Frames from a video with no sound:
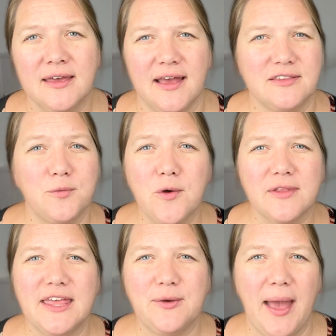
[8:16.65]
as it won't
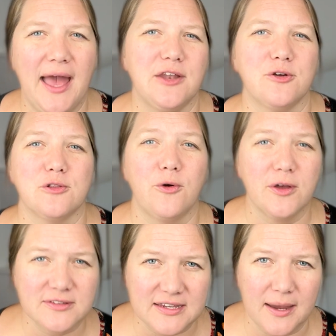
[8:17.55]
let you add your
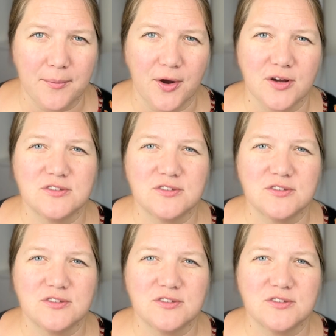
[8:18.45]
loyalty number,